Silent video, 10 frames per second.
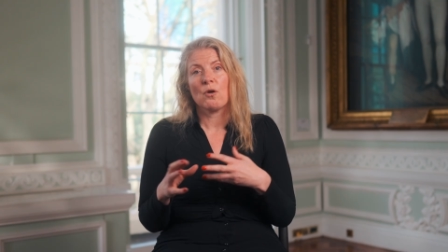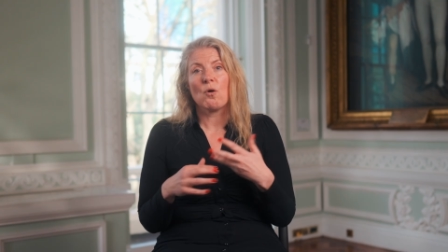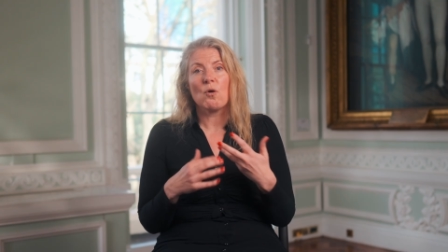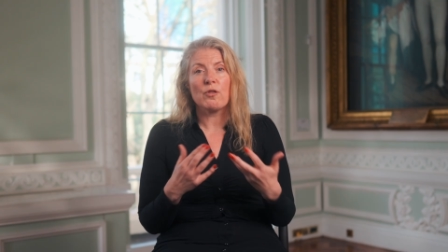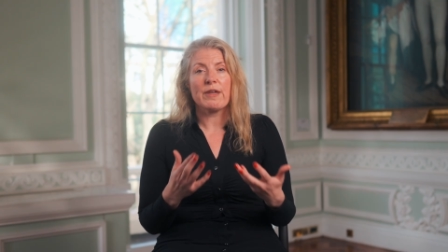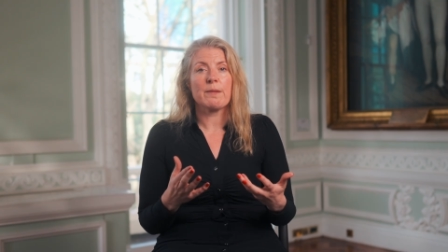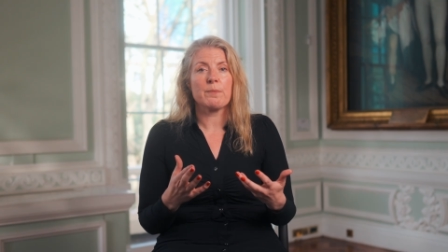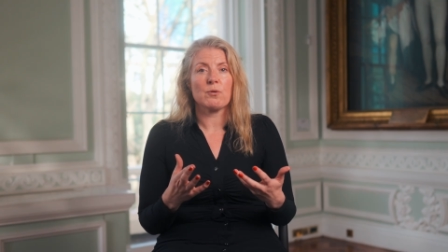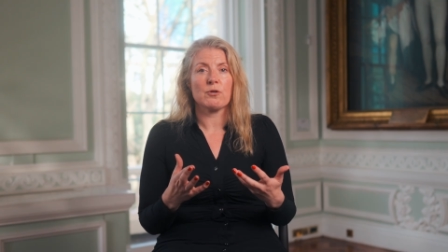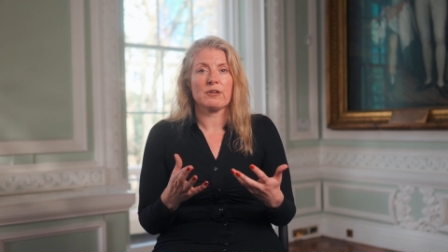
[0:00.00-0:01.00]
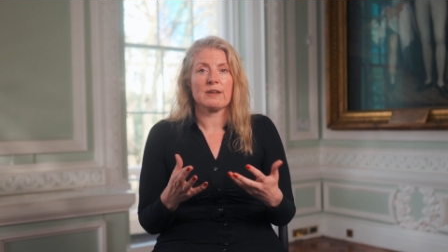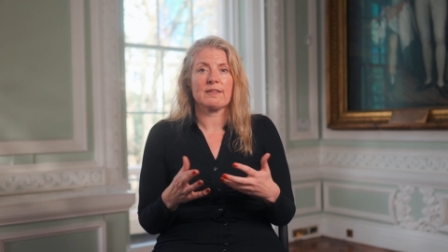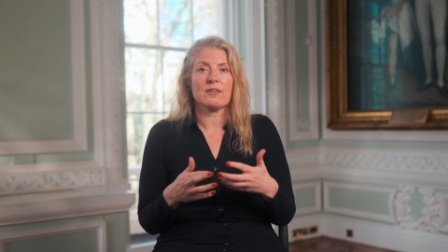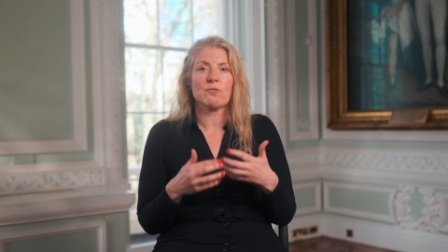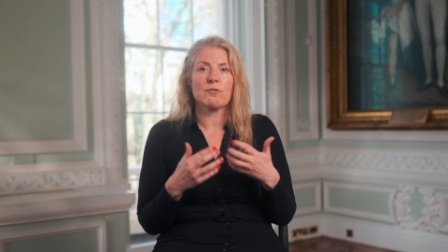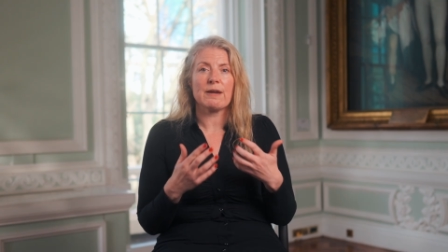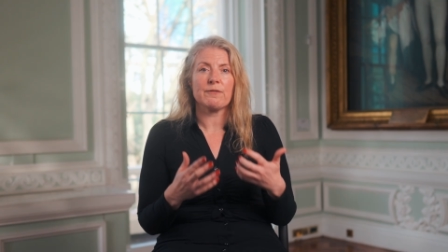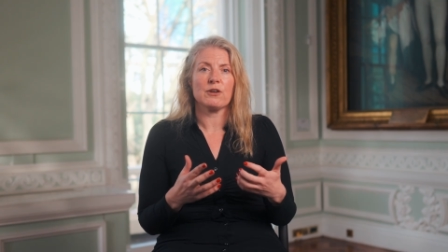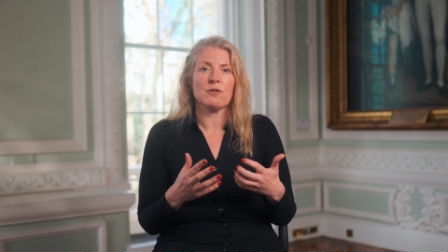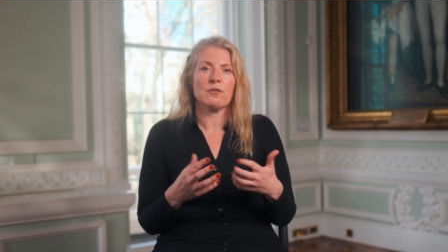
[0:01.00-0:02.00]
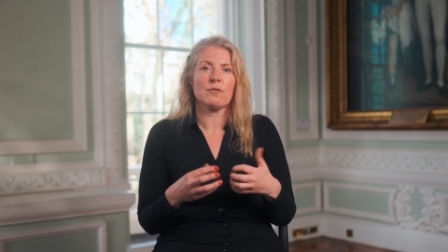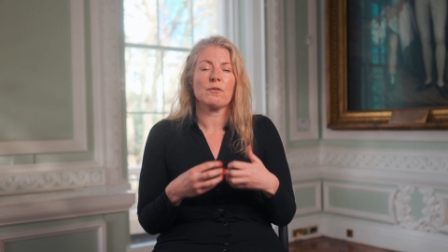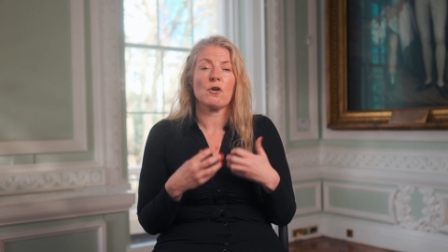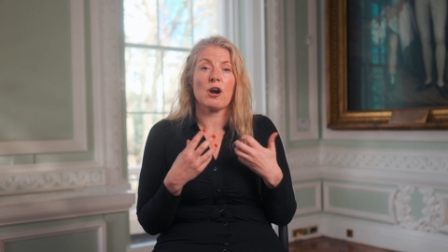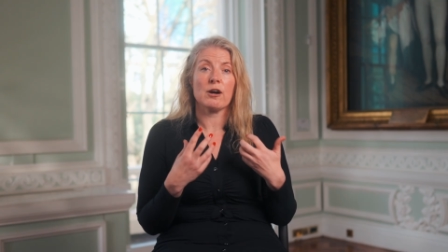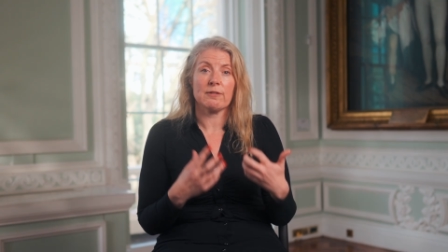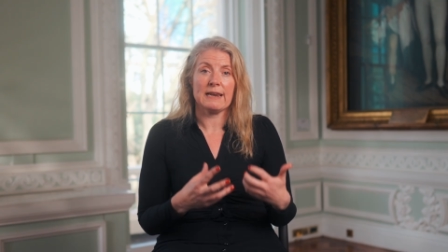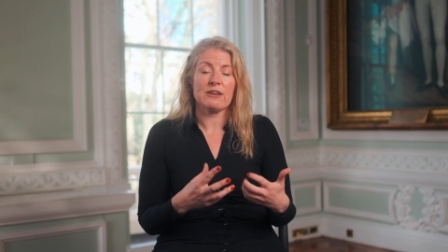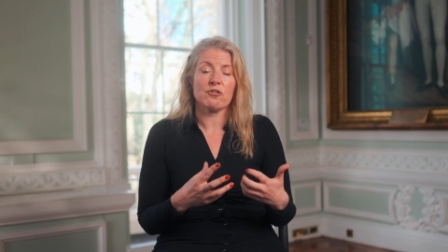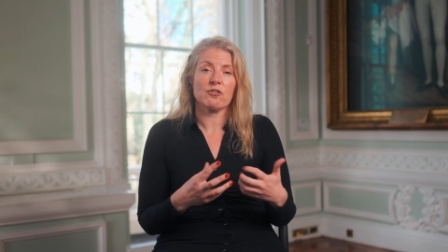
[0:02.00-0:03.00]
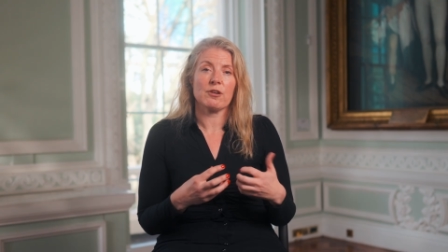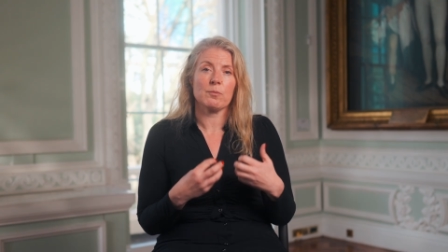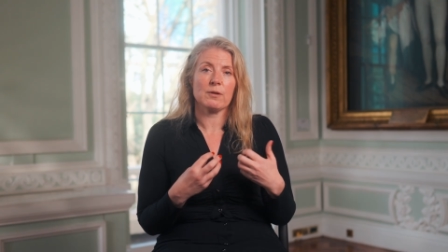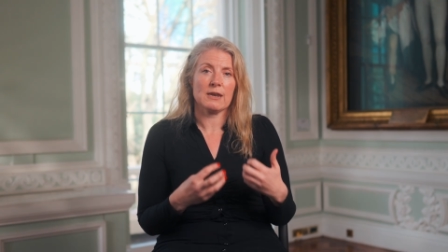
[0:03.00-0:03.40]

or their importance as refuge for our relationship with